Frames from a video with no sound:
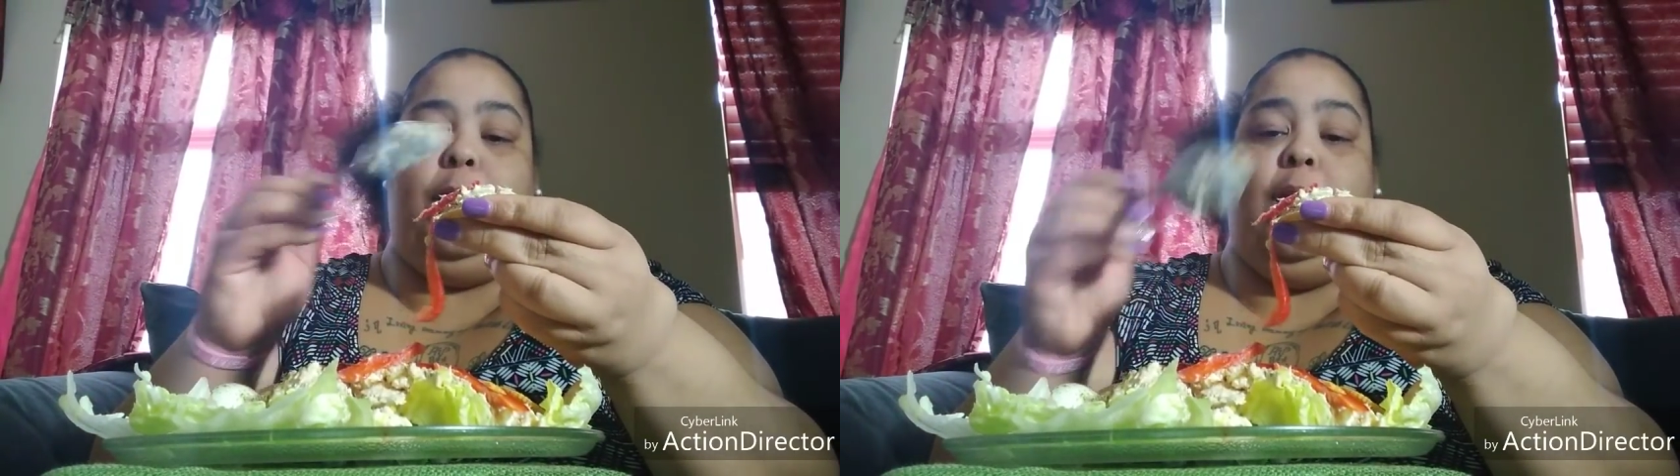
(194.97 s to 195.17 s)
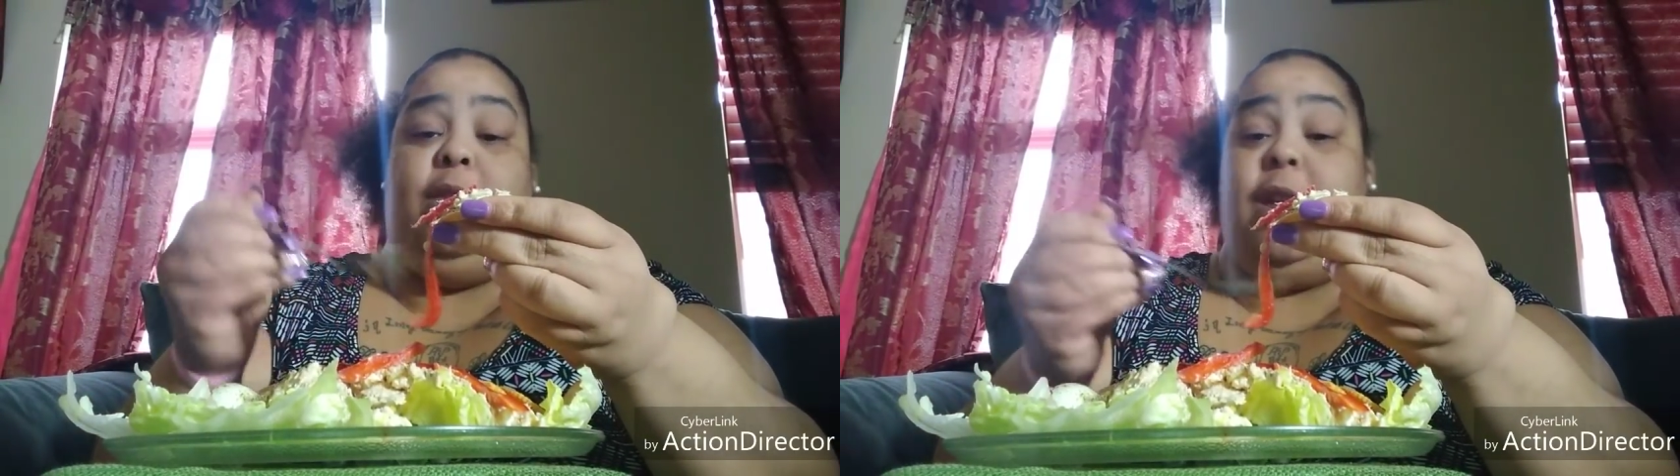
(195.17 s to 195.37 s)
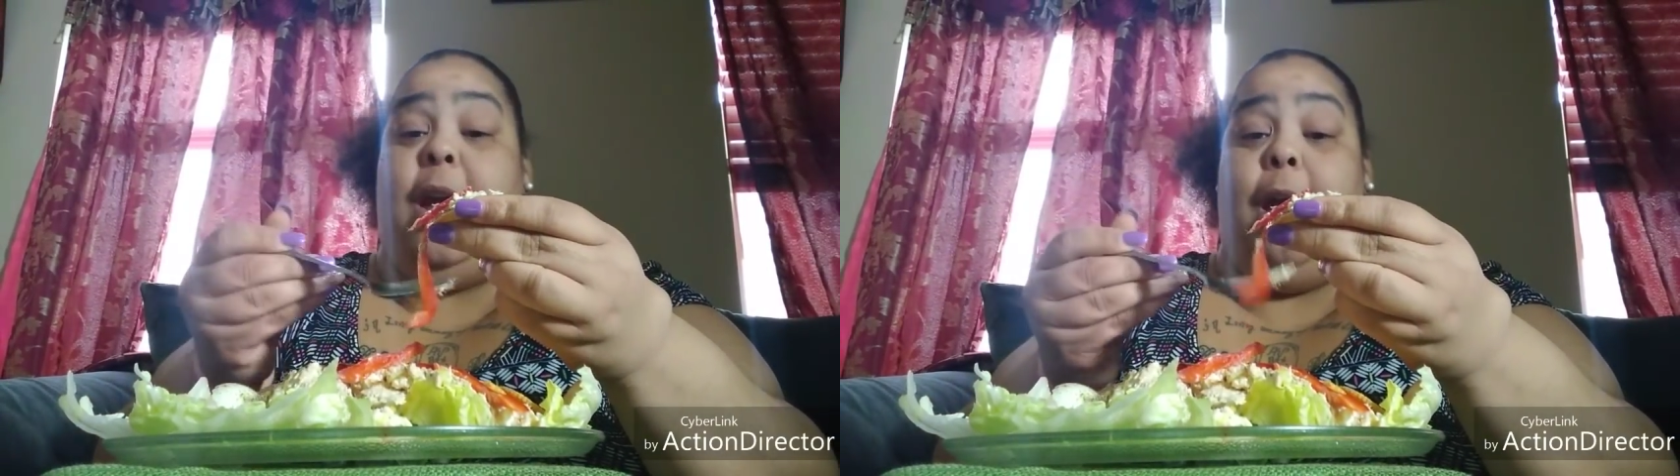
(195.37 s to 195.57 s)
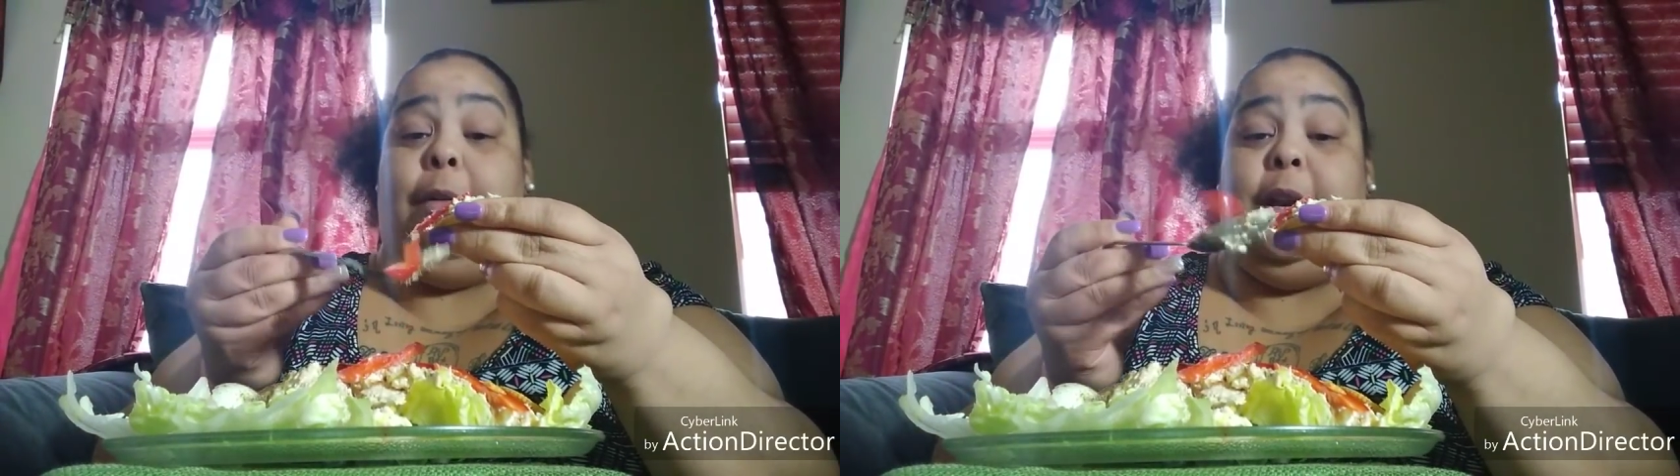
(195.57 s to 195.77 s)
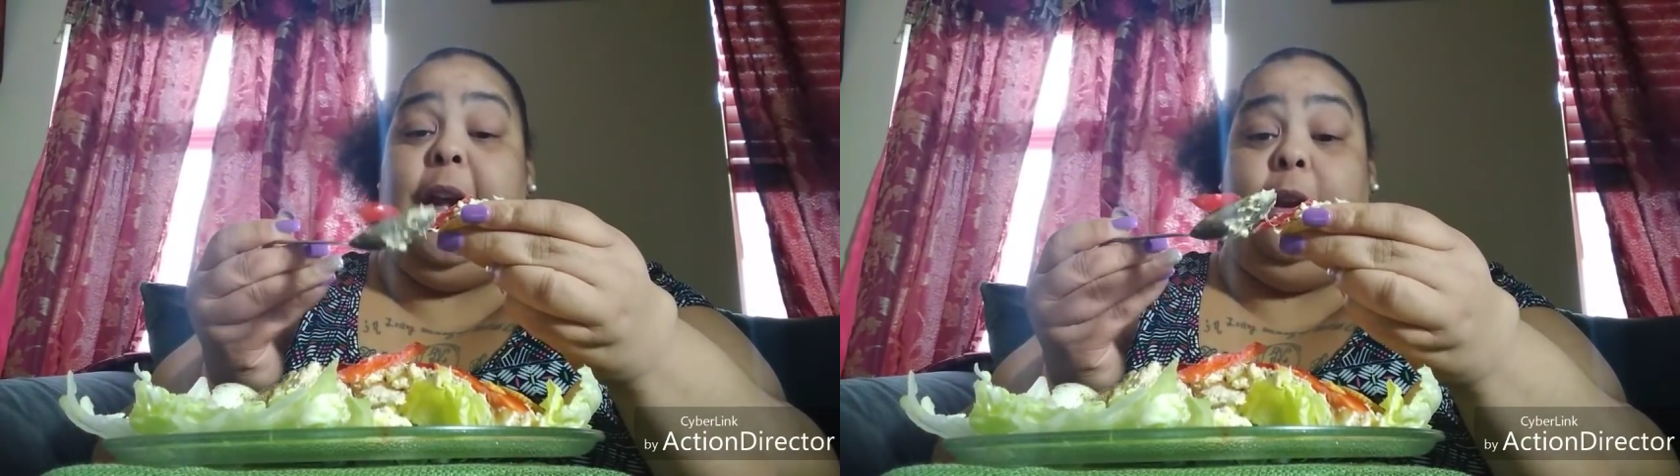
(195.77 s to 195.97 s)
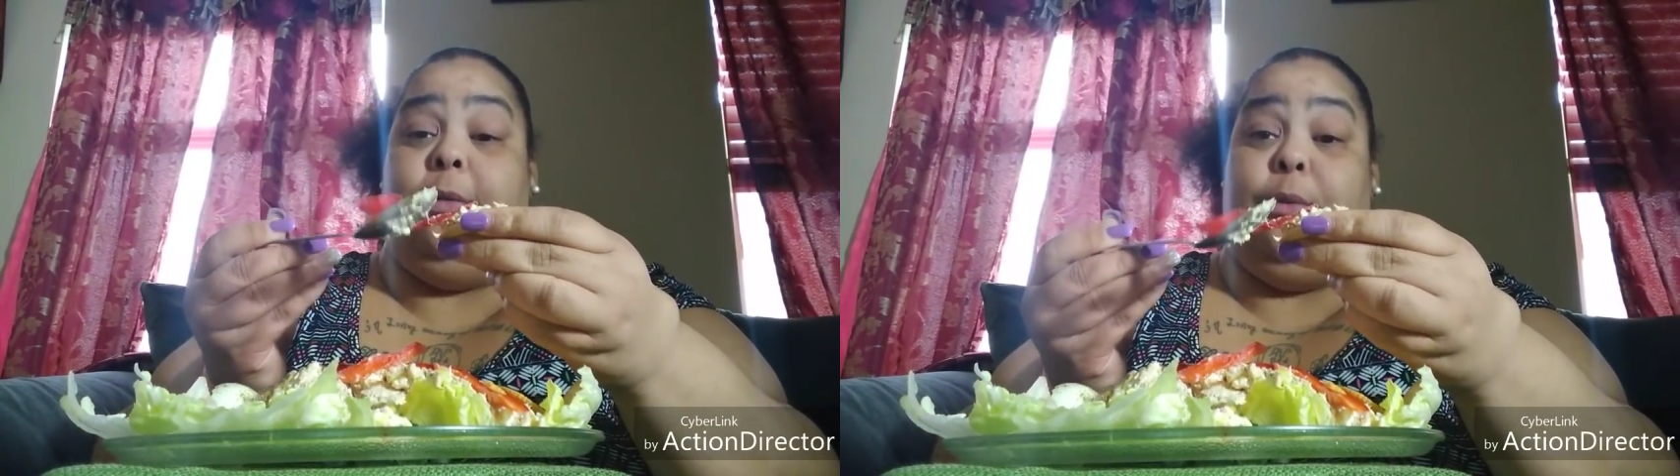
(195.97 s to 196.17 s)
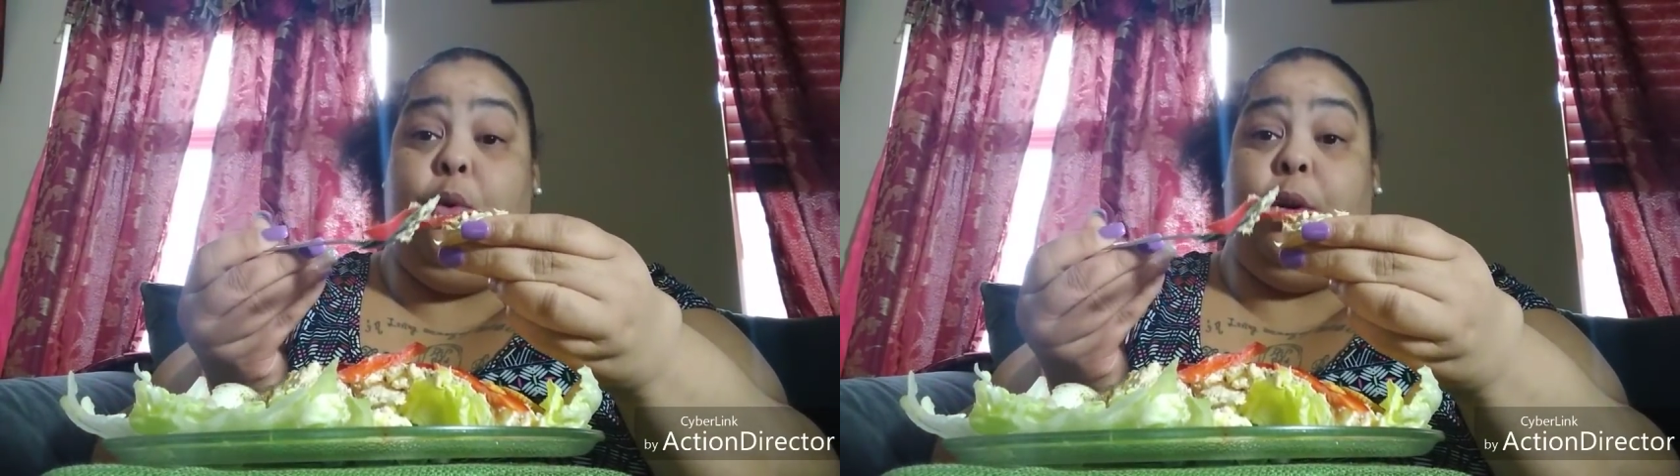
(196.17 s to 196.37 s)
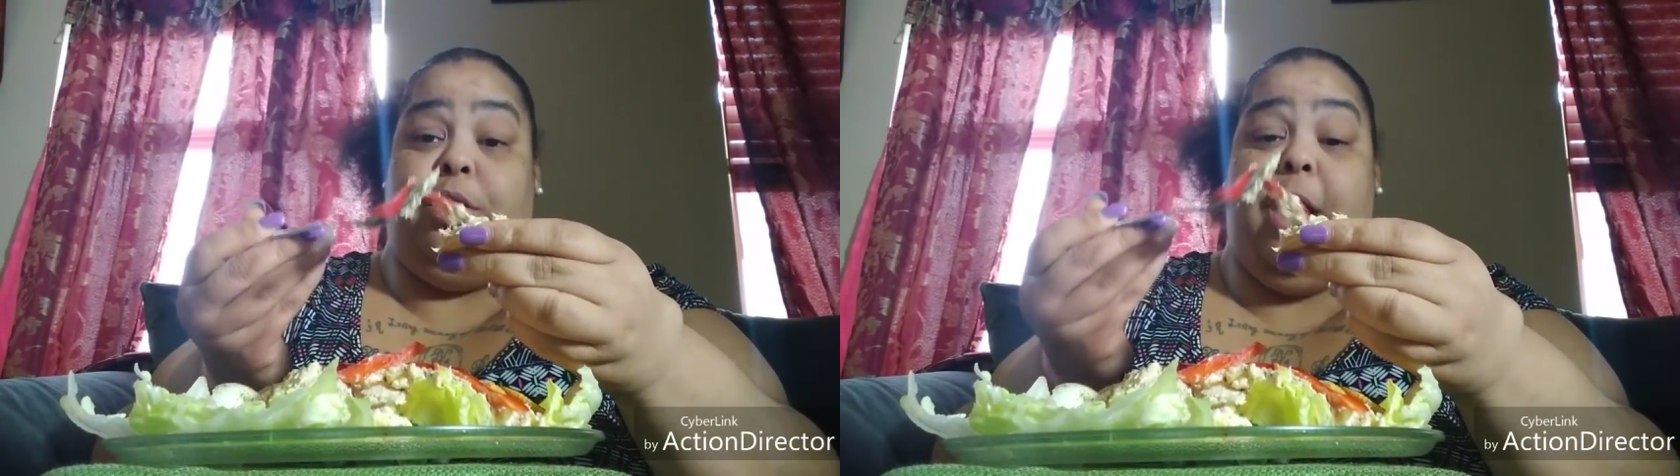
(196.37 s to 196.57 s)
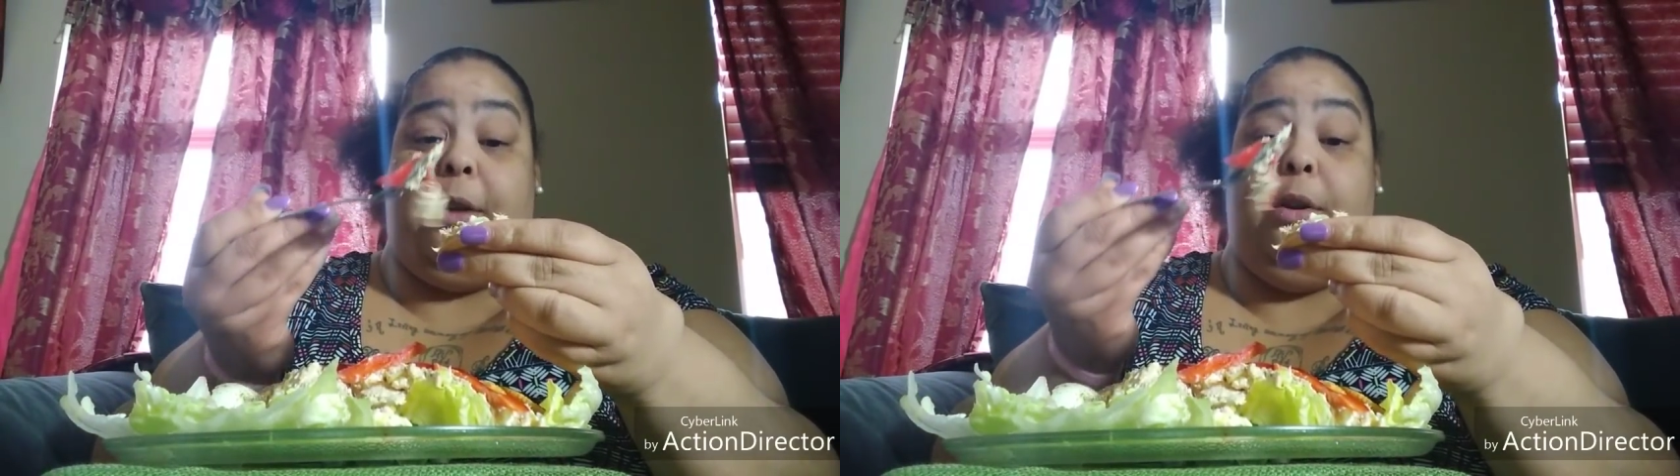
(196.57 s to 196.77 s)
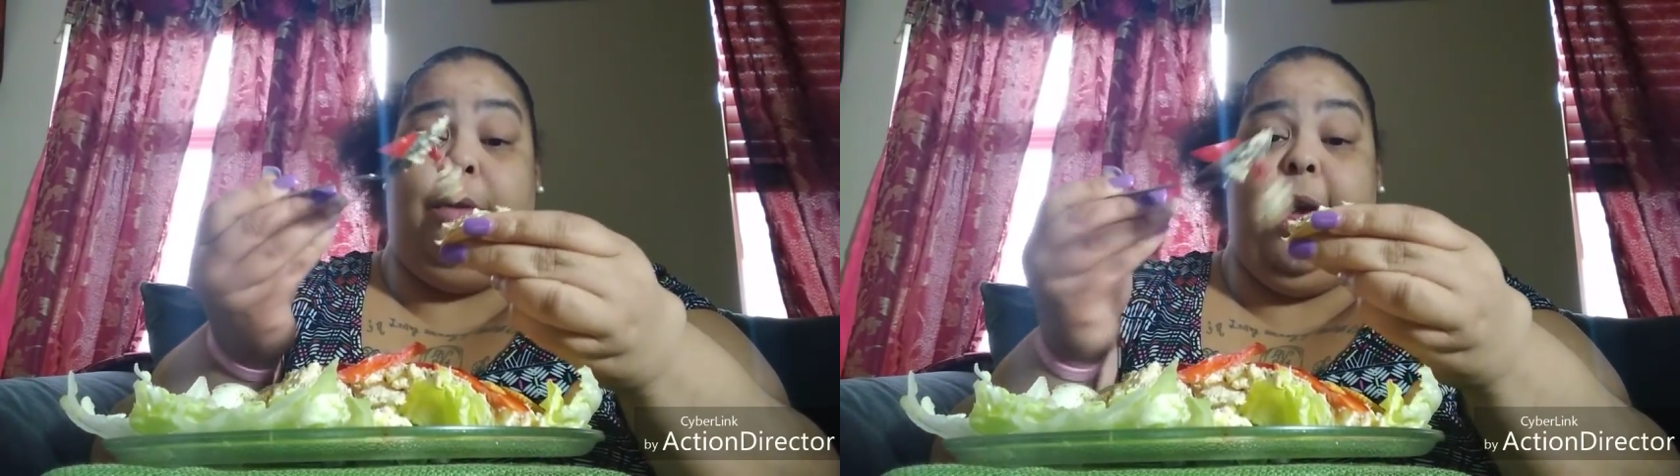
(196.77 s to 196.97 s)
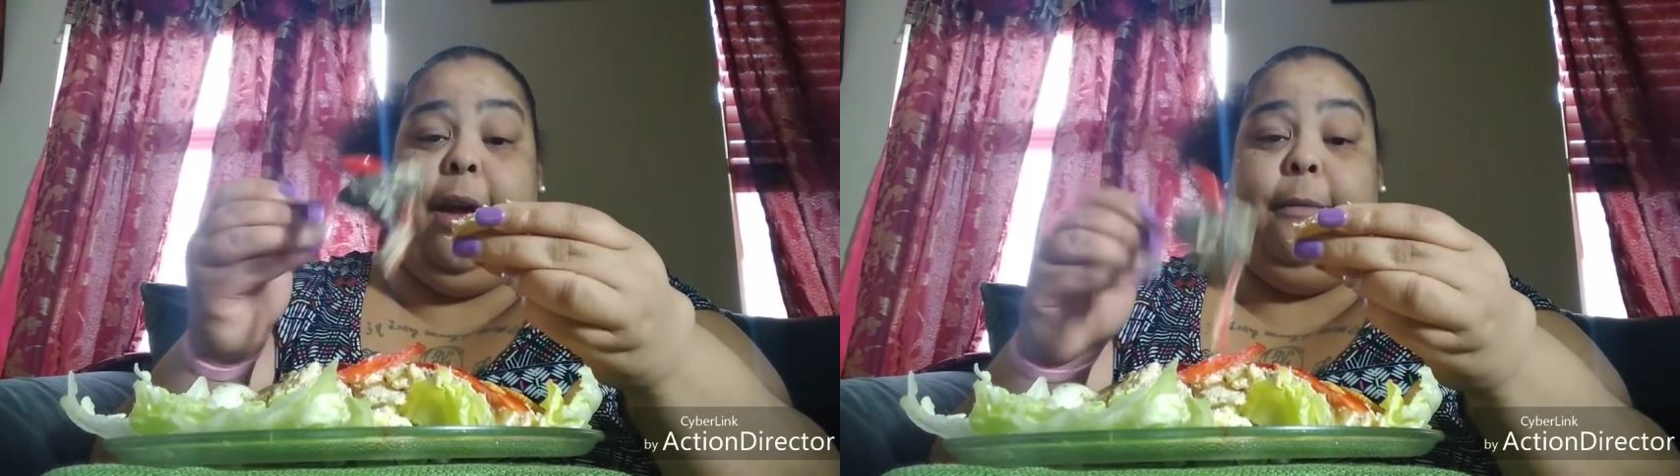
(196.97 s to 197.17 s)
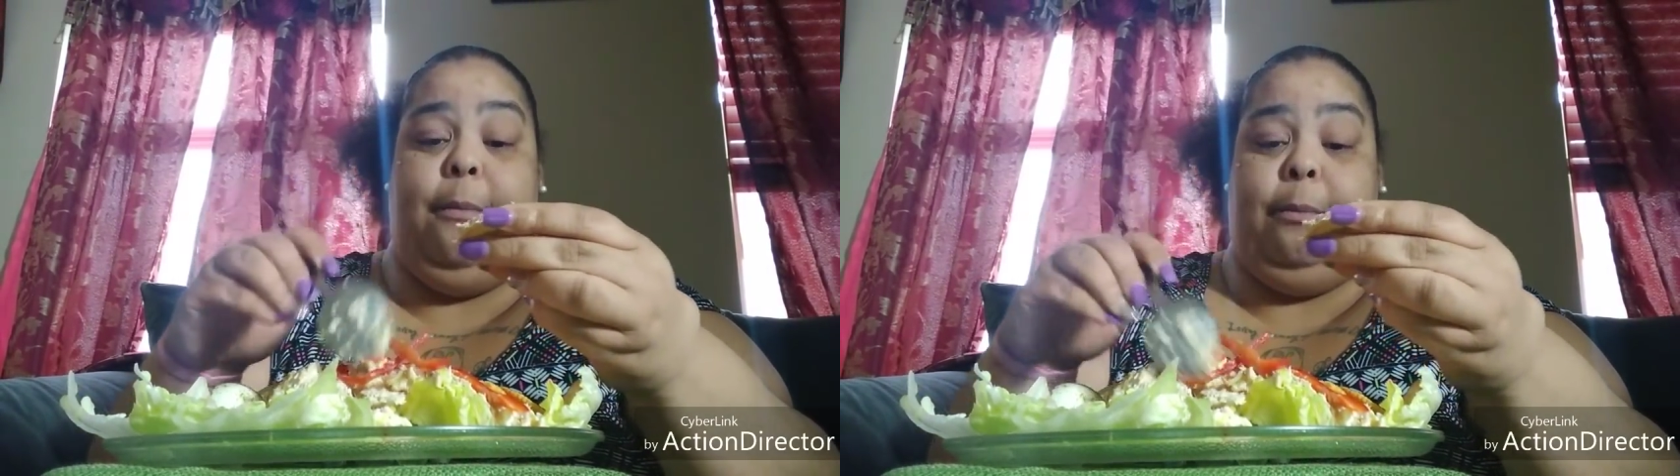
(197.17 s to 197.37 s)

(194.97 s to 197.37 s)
Because they already ate, of course. Y'all know that.